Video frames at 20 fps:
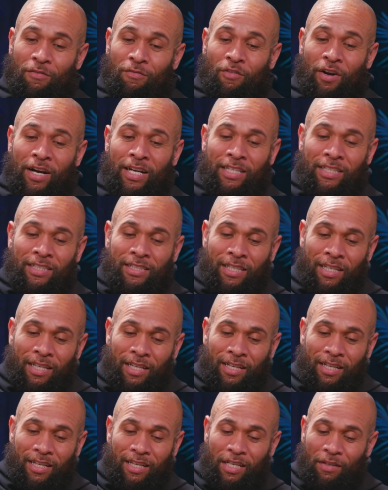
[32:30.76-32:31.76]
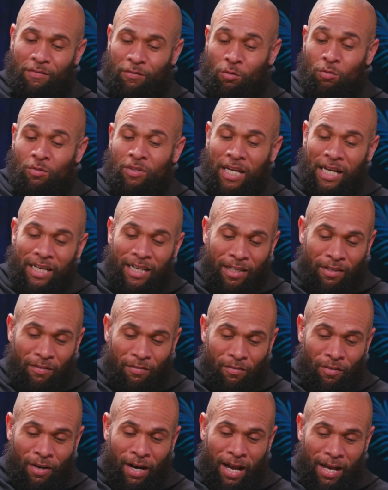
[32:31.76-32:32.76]
phrase, if you
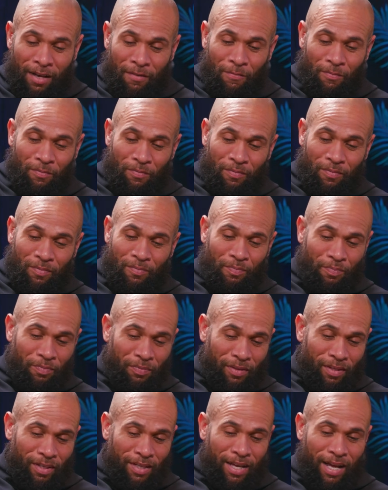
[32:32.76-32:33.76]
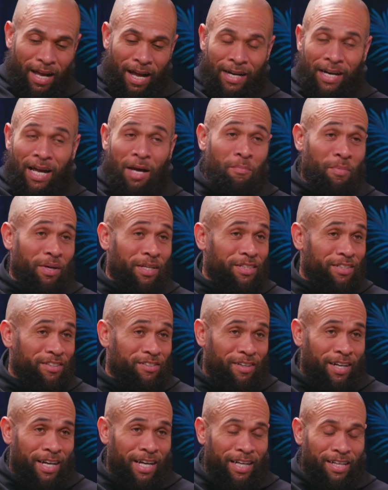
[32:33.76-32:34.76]
deadlift, right, and I
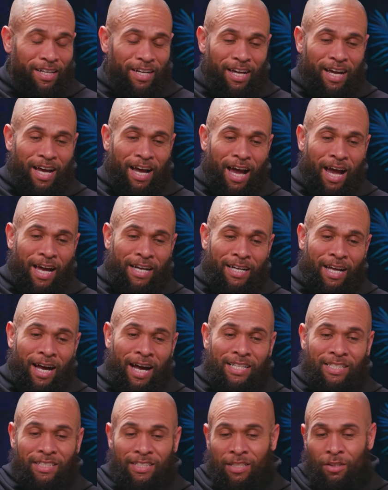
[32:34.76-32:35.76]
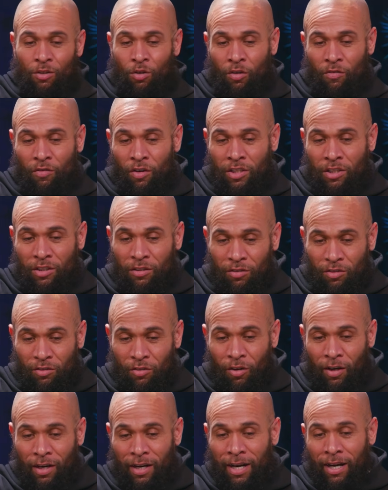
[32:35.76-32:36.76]
bench, right, and I see your version of
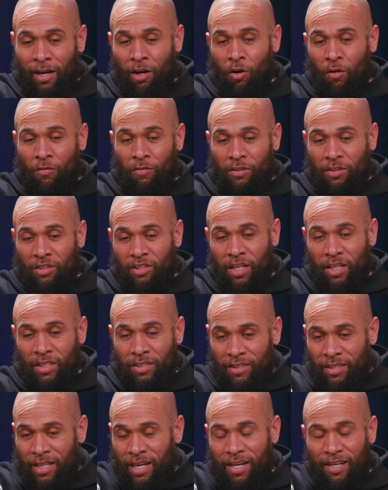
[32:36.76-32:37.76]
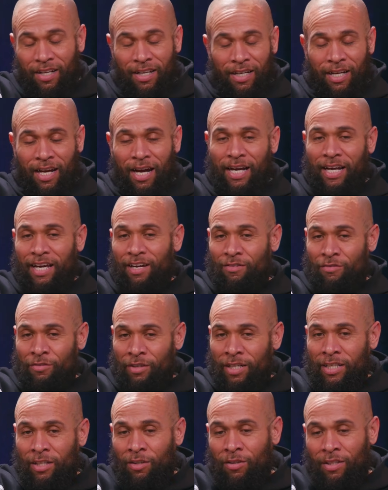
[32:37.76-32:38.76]
strong and I go off and chase that, and I get
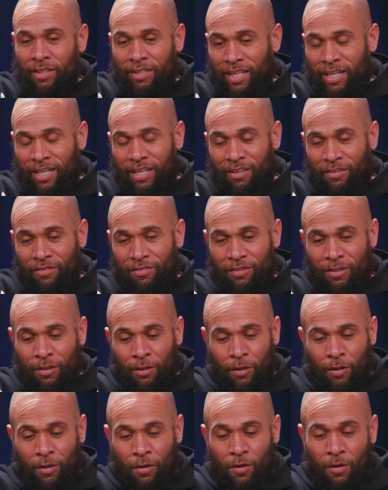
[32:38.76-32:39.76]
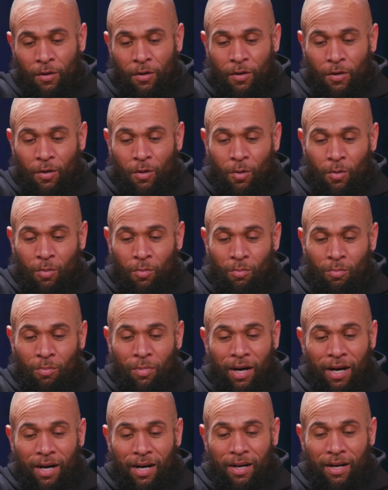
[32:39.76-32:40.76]
really good at deadlift,
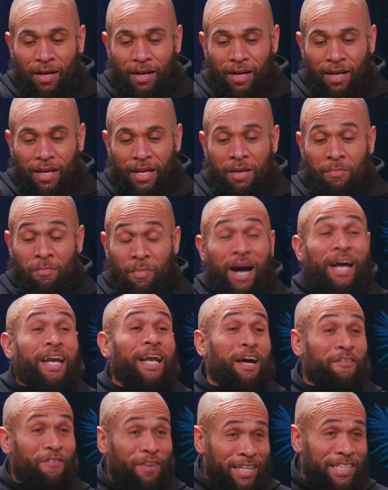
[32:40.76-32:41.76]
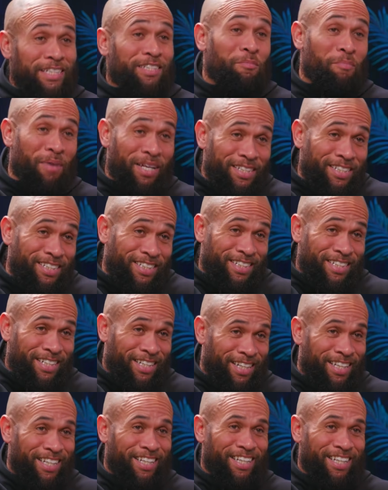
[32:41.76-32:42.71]
but in my life I need to bench.